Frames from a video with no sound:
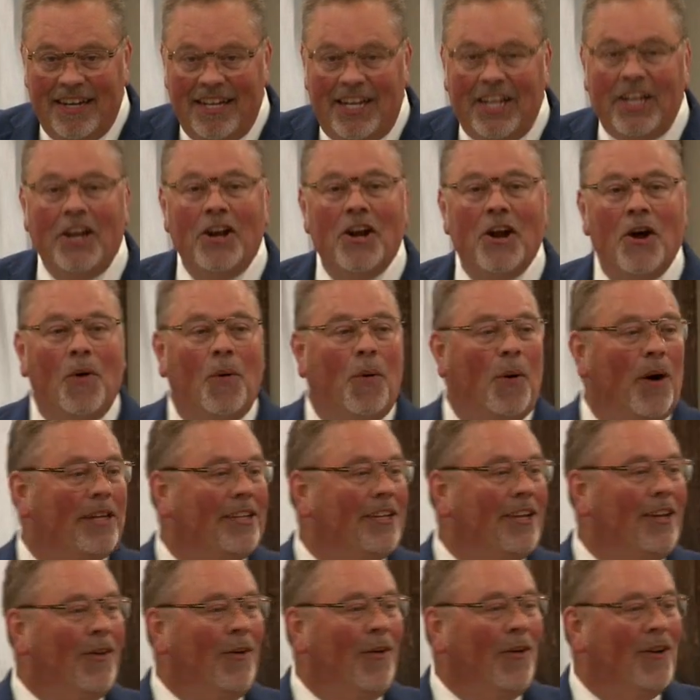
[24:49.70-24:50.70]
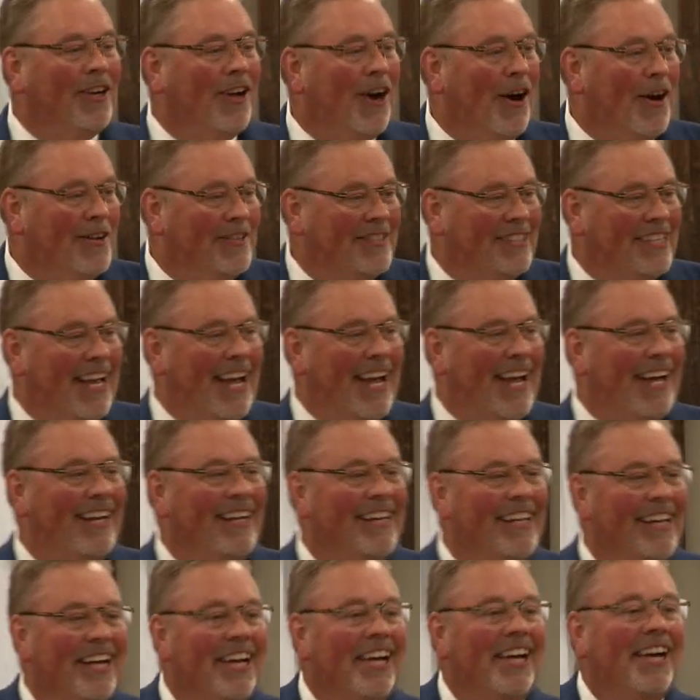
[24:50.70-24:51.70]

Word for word: Do you know what the Lord calls that?